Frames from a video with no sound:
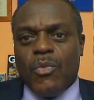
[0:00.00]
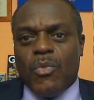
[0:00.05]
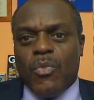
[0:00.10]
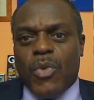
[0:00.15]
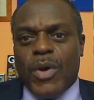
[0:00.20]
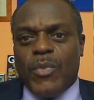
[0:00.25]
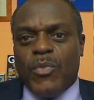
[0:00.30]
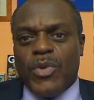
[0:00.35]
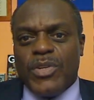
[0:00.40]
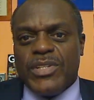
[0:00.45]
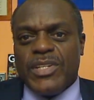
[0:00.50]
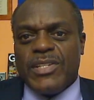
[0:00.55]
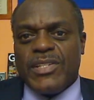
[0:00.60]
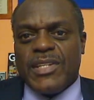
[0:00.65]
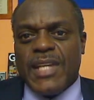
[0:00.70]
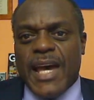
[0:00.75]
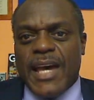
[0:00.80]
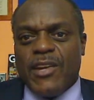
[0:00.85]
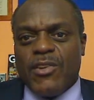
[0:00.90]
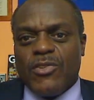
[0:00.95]
when was
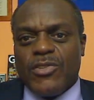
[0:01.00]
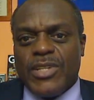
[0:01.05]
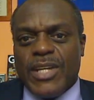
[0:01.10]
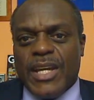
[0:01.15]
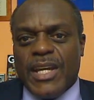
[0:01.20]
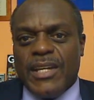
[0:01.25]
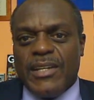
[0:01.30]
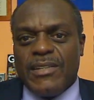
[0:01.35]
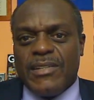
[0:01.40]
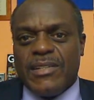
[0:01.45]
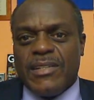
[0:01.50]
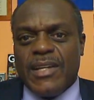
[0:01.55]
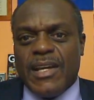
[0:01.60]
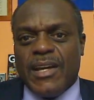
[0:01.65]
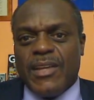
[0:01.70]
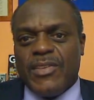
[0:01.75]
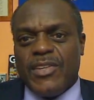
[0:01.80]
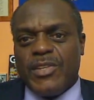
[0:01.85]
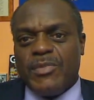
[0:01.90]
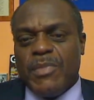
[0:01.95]
his title changed.
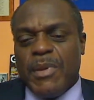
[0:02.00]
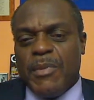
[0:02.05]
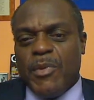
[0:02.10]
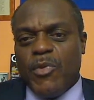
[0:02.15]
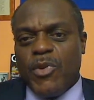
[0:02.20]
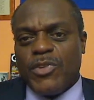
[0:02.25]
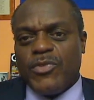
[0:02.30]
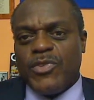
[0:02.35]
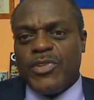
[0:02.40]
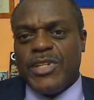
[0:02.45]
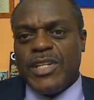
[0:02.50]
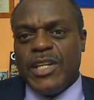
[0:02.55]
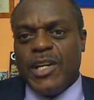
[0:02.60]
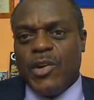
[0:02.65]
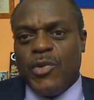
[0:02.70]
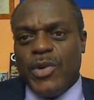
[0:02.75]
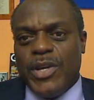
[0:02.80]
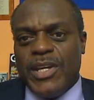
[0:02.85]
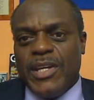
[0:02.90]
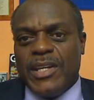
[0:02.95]
Now, this member works for
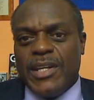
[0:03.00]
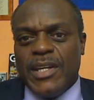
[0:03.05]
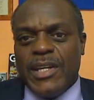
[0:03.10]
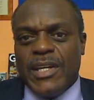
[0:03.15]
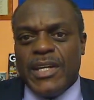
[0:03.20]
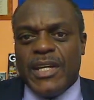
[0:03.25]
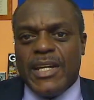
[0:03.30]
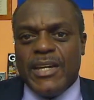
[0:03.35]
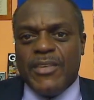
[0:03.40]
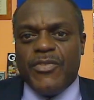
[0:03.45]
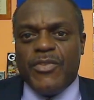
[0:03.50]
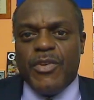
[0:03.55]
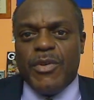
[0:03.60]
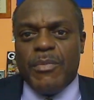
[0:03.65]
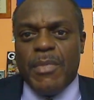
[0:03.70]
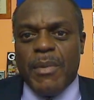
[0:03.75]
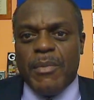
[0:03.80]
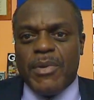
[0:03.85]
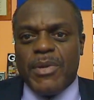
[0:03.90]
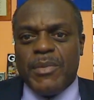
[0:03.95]
DOE. If you
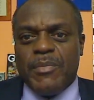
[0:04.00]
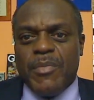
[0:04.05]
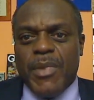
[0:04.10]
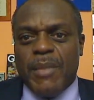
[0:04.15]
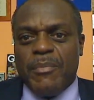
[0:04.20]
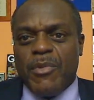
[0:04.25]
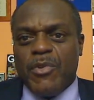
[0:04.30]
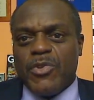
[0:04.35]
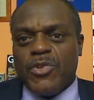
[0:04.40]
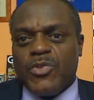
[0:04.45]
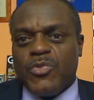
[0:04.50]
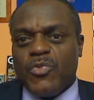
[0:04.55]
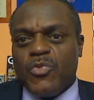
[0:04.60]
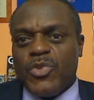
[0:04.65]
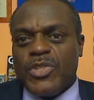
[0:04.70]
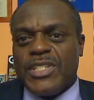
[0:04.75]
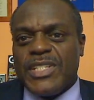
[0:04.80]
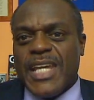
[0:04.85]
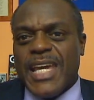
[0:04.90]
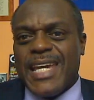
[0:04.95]
remember, the member
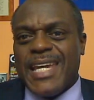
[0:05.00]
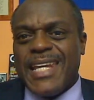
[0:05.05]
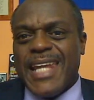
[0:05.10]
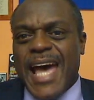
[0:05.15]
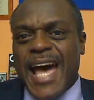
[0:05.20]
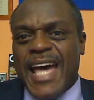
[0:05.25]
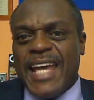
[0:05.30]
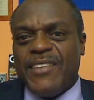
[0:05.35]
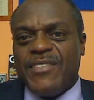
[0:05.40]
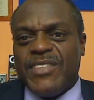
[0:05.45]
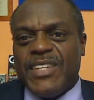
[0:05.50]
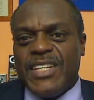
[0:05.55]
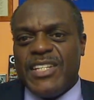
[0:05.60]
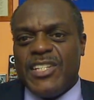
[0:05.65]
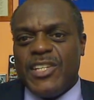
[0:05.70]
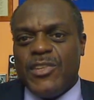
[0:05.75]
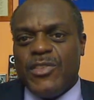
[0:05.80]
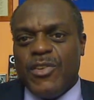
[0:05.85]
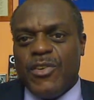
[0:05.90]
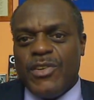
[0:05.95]
was taken out of
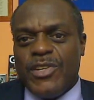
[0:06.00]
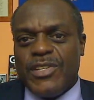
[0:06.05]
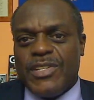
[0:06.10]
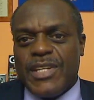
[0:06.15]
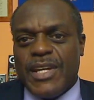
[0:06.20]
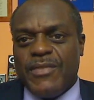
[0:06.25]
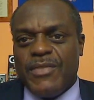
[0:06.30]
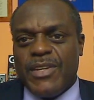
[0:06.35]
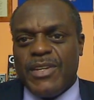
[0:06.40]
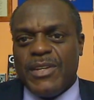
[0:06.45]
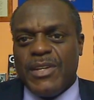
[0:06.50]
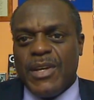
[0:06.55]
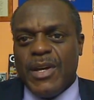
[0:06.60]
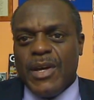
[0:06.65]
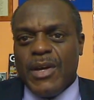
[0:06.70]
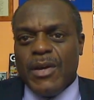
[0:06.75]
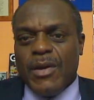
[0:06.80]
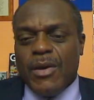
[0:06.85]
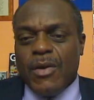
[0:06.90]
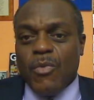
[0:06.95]
DC 37
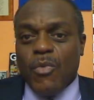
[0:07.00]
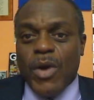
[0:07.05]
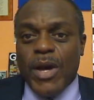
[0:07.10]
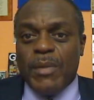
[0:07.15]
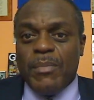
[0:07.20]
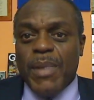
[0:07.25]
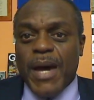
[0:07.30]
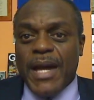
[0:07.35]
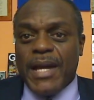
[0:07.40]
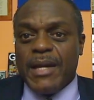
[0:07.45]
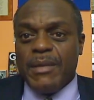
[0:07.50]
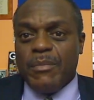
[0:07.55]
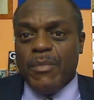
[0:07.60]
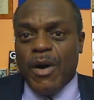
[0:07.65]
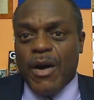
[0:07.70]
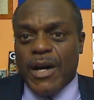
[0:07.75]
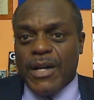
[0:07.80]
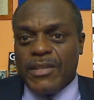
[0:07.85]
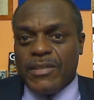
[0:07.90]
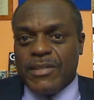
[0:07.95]
way back in
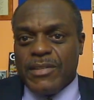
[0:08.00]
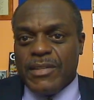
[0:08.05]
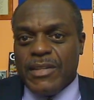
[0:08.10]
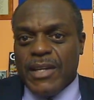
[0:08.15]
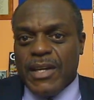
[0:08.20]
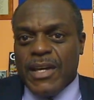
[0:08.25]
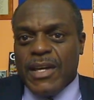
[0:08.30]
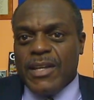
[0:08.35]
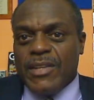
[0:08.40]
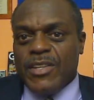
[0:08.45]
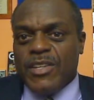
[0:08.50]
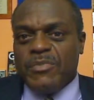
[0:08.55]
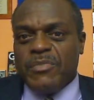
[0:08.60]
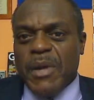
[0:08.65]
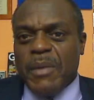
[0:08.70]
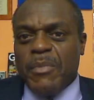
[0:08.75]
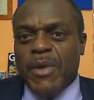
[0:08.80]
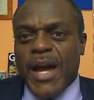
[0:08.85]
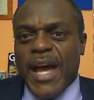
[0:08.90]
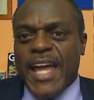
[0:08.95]
March. This
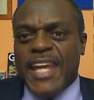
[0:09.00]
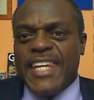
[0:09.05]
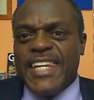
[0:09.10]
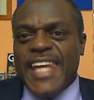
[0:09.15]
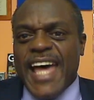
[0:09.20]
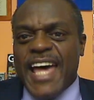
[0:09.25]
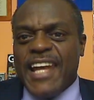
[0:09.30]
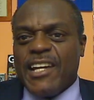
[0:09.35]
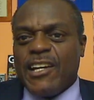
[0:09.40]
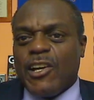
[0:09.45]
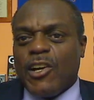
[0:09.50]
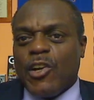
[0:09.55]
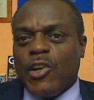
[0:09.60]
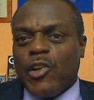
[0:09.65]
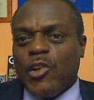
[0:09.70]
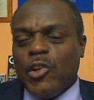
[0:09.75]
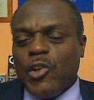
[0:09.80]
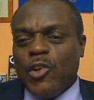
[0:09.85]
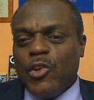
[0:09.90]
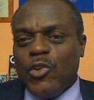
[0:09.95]
member had not a
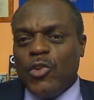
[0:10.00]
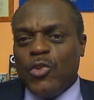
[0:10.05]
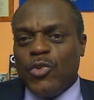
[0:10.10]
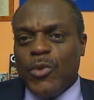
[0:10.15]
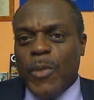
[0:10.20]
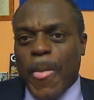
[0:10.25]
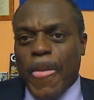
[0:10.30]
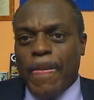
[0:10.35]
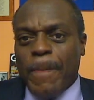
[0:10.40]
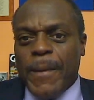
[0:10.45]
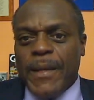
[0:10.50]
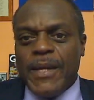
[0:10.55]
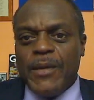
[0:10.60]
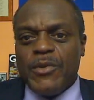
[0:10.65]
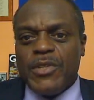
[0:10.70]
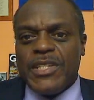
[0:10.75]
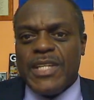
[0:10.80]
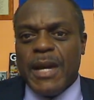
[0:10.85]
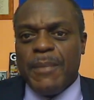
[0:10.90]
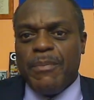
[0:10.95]
clue that he
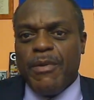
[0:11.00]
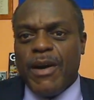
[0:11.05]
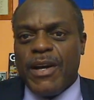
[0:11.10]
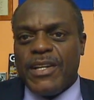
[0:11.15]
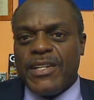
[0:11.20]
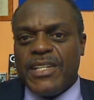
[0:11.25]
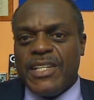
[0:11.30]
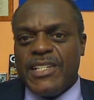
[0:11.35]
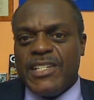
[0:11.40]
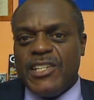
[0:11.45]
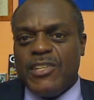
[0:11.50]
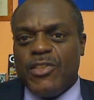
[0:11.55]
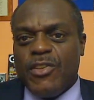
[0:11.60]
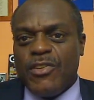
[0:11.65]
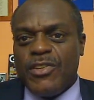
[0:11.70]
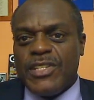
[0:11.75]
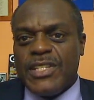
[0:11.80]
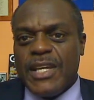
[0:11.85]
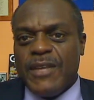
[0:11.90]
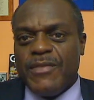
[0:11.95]
was not part of DC
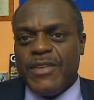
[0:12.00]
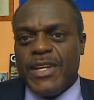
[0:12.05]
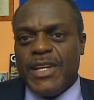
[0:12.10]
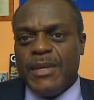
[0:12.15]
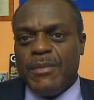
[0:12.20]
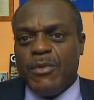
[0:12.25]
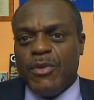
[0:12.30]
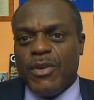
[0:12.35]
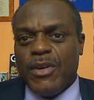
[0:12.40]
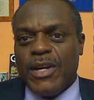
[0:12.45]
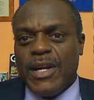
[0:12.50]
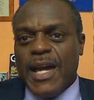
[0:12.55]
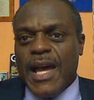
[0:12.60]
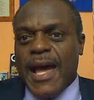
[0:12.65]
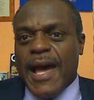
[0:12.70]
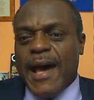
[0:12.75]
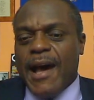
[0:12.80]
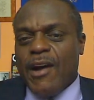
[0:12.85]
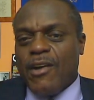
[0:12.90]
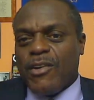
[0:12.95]
37 anymore.
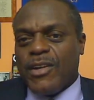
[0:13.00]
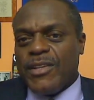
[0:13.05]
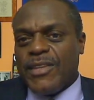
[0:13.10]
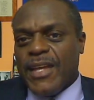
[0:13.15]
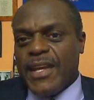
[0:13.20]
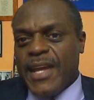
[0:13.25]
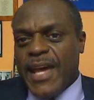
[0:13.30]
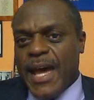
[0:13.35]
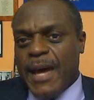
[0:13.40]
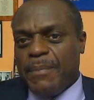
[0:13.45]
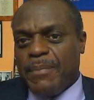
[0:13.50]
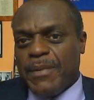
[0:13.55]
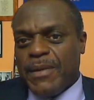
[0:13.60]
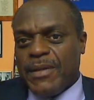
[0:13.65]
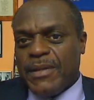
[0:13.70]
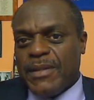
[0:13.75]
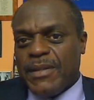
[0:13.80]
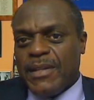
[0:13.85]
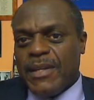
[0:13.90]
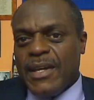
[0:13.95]
How can that
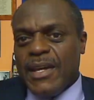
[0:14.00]
happen?